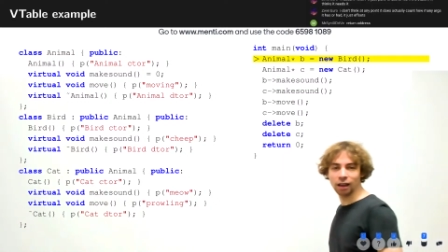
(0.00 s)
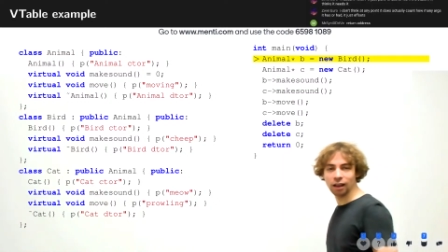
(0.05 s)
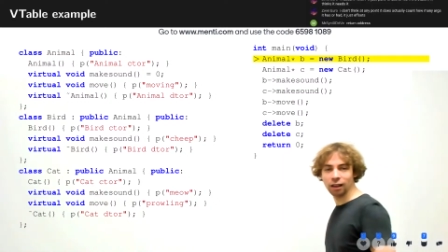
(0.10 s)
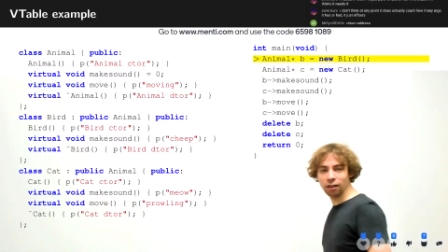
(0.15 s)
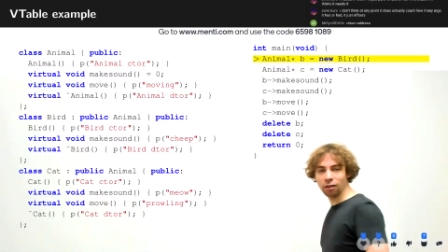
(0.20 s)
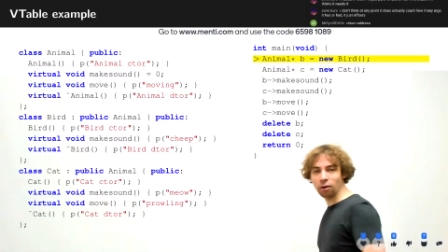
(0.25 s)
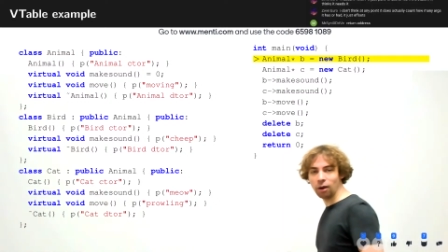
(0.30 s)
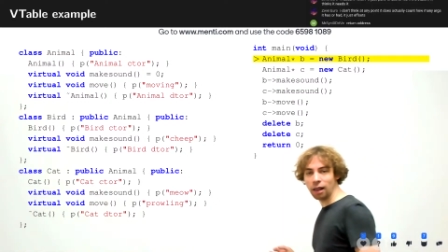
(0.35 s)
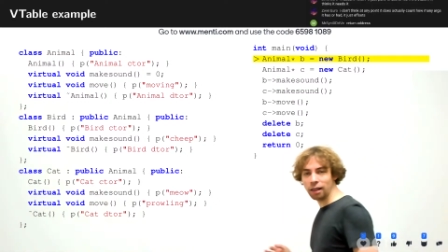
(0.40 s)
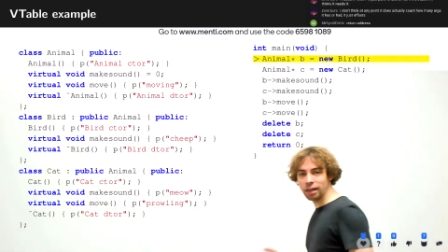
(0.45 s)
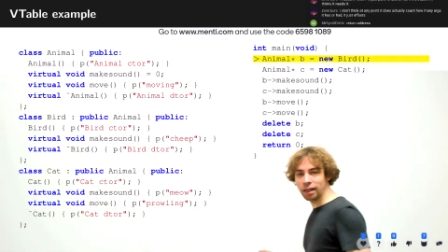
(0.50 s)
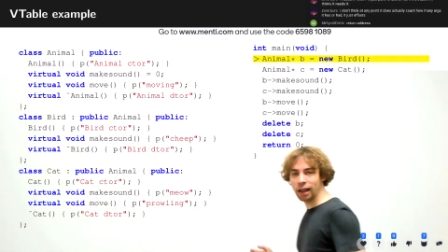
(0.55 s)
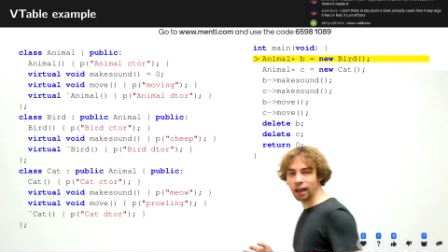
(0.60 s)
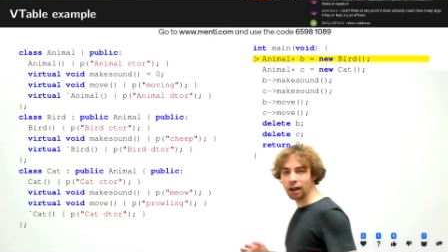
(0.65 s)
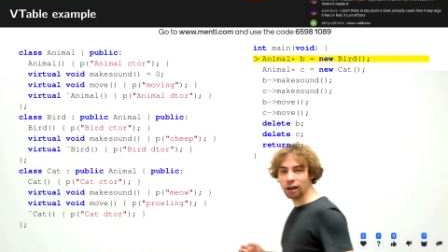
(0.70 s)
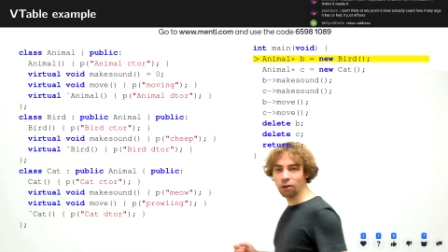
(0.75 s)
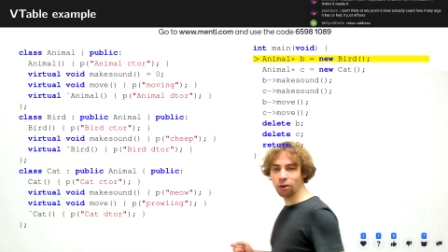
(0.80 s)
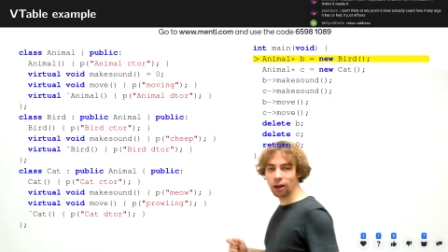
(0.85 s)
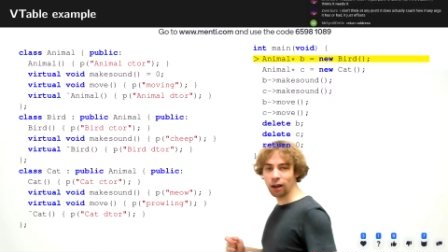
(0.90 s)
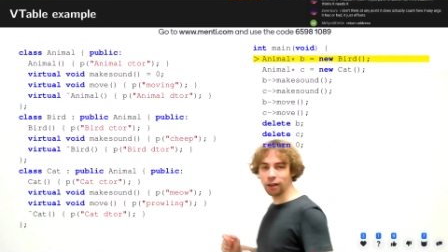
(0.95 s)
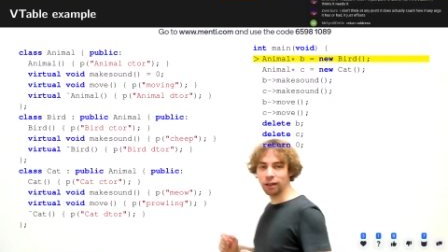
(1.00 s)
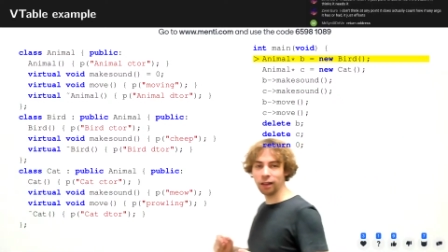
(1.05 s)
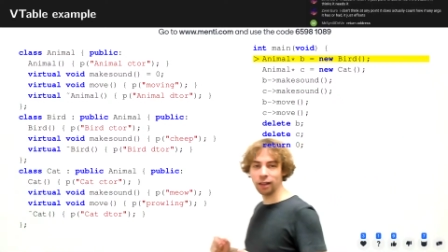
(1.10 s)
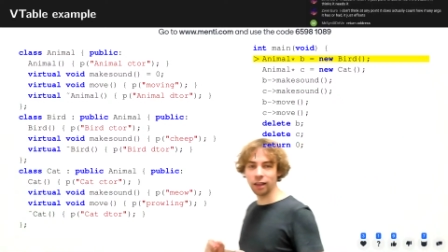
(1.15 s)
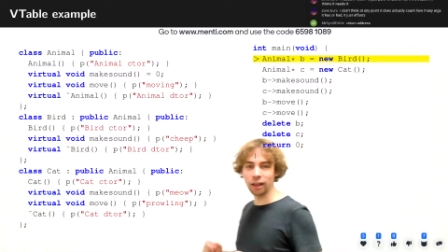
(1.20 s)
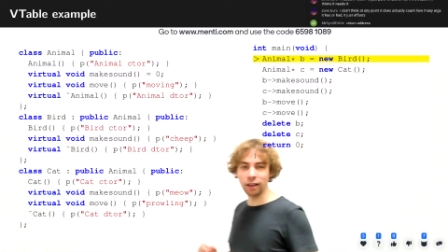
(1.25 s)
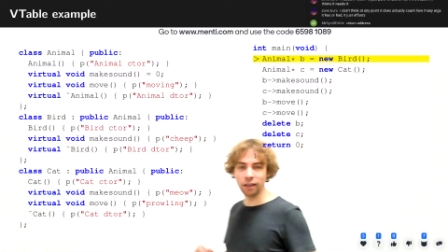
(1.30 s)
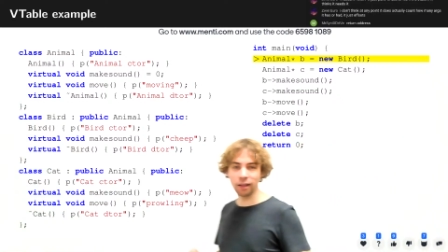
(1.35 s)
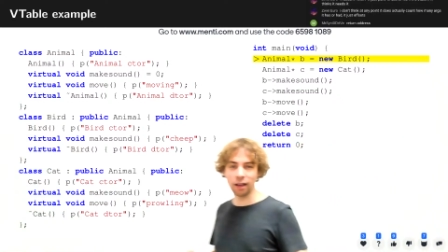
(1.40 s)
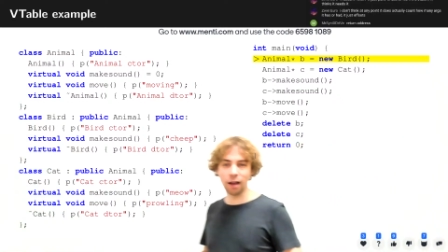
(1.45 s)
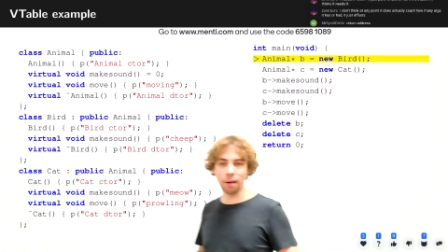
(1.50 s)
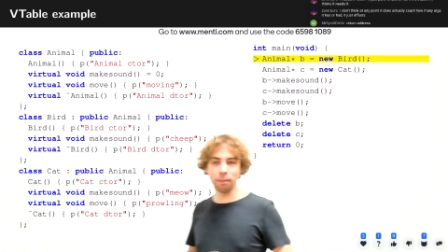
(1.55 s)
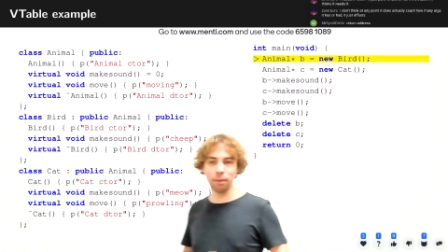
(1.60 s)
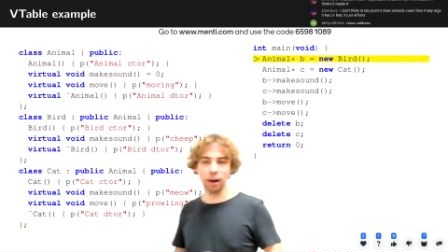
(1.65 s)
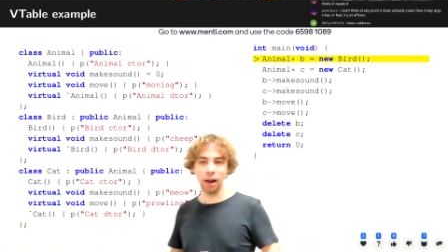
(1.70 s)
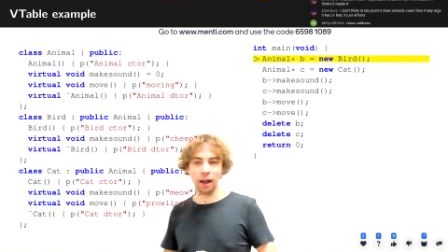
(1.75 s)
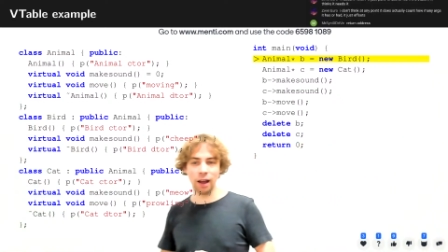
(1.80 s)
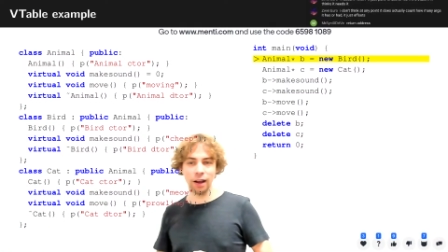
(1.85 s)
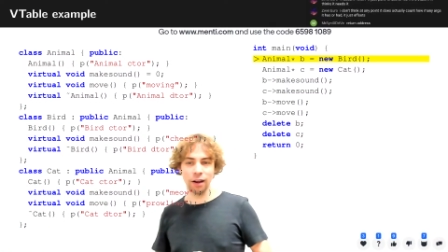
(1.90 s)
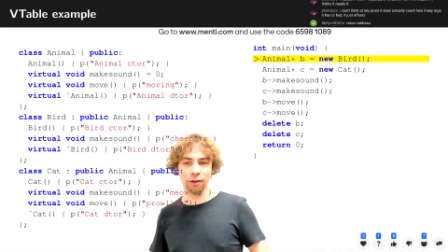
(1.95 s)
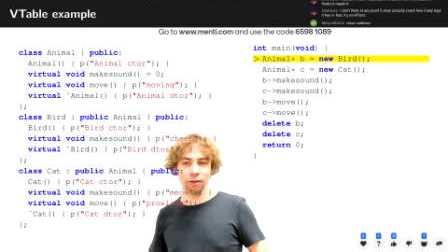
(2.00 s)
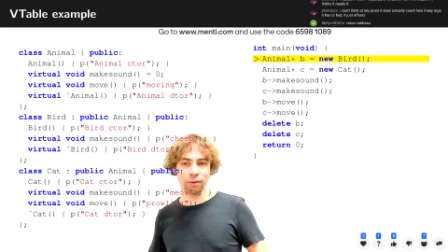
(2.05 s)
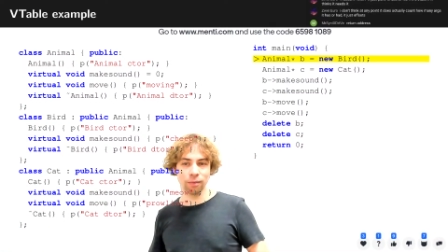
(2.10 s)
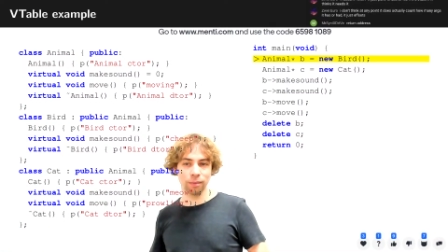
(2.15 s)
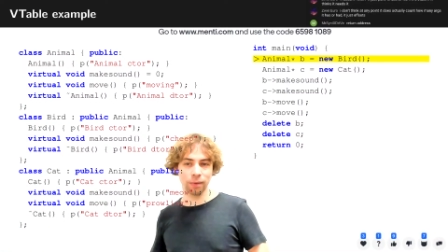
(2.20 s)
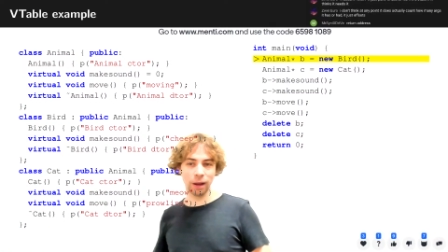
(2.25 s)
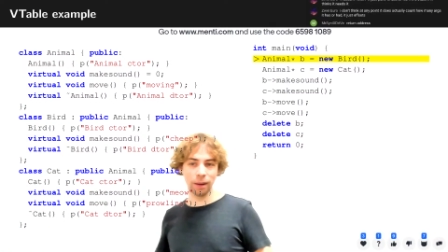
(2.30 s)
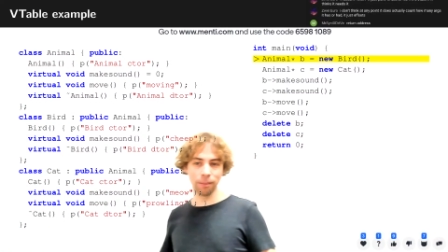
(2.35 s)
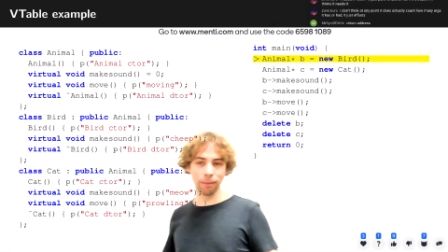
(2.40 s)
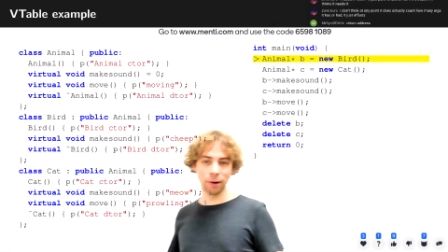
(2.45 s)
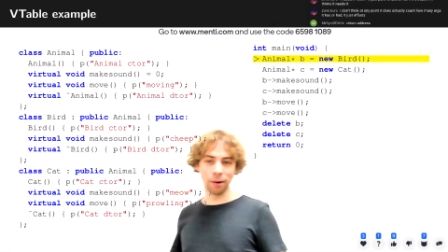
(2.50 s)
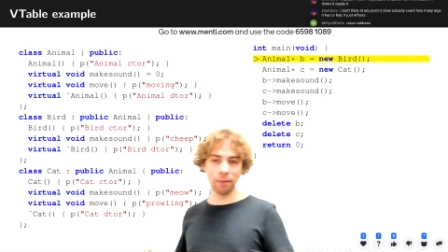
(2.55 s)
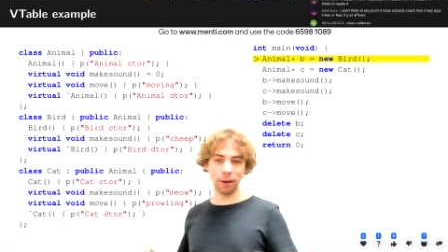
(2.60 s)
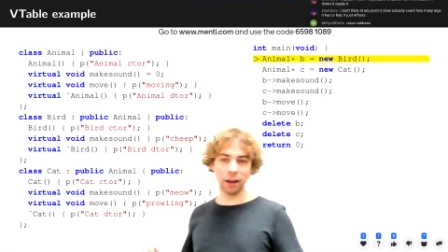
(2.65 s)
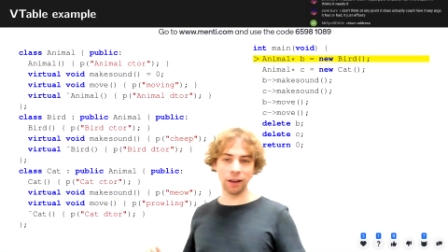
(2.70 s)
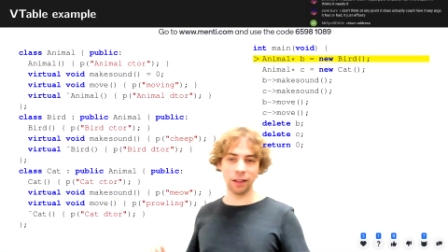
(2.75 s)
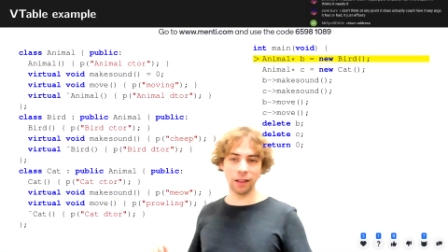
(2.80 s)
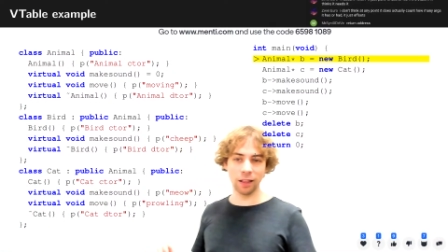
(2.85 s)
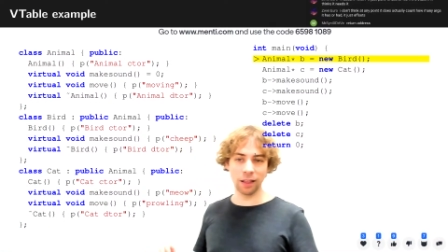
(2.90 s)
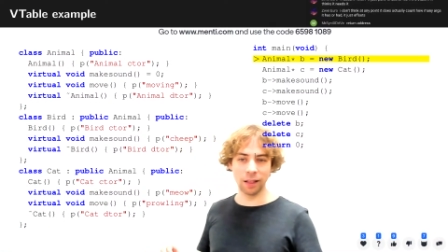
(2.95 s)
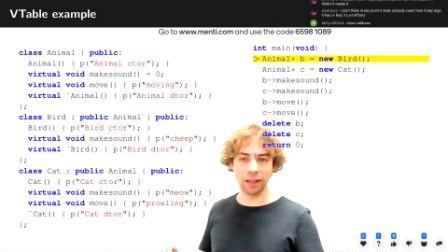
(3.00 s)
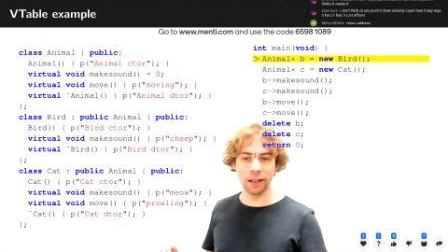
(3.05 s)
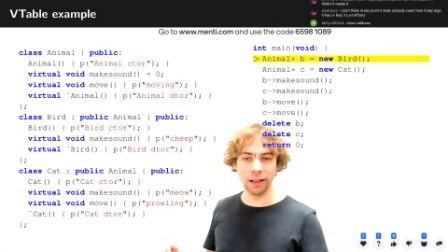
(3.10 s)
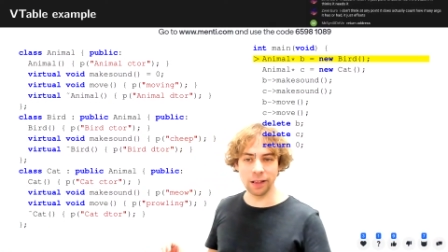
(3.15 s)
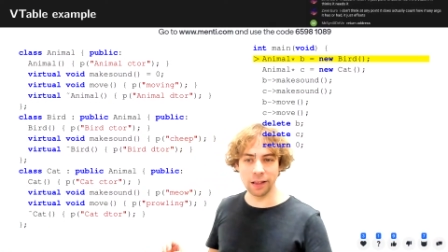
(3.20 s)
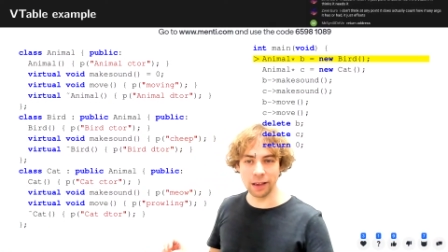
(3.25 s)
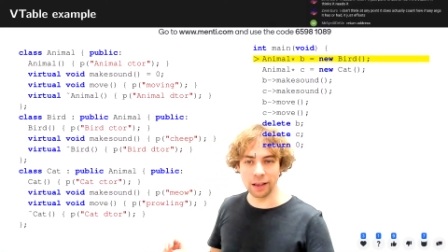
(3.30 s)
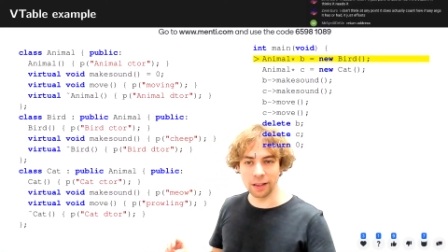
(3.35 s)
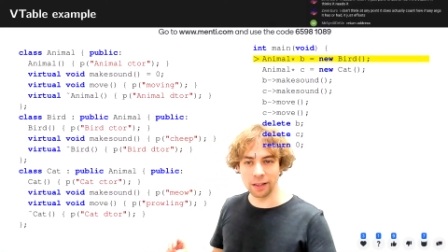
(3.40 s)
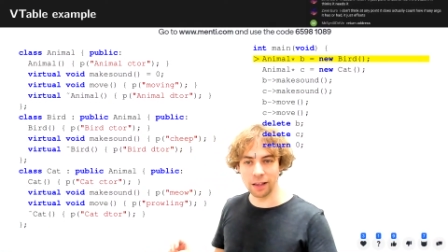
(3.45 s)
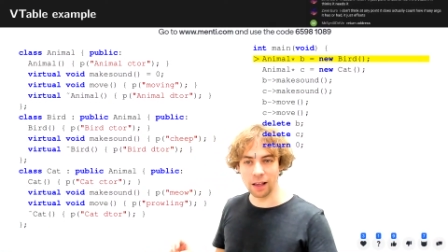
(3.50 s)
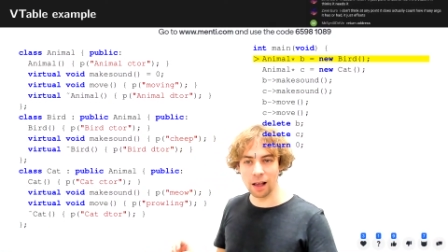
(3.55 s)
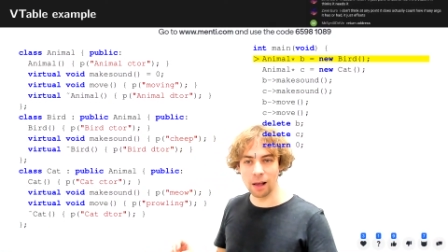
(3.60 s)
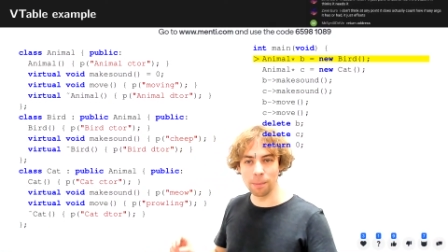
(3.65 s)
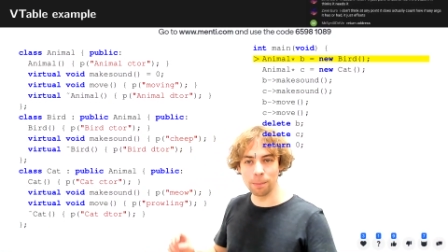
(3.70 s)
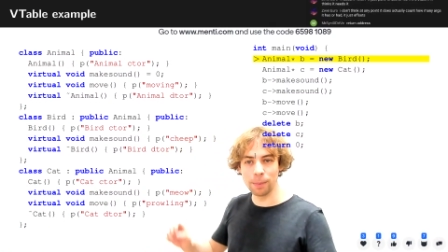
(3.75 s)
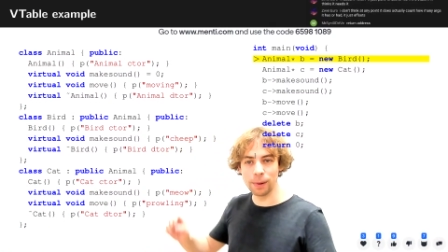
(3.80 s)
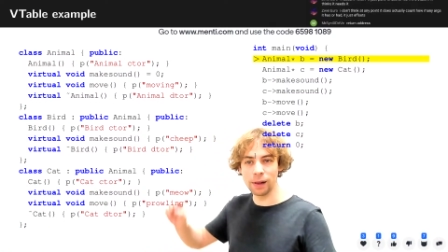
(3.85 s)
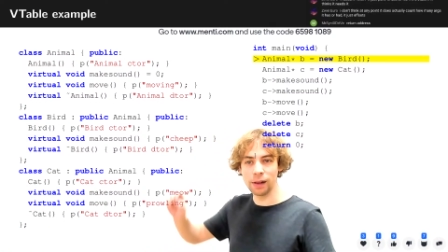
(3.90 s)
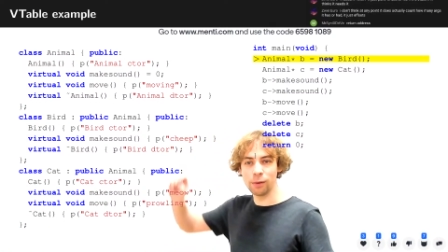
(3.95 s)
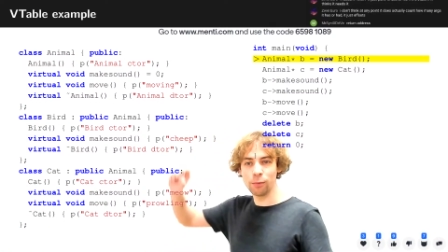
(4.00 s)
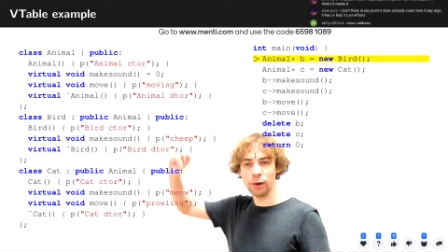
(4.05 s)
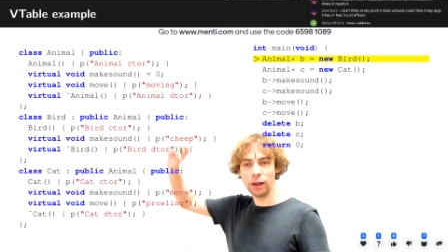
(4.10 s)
So let's take a look at this example. I implemented this example.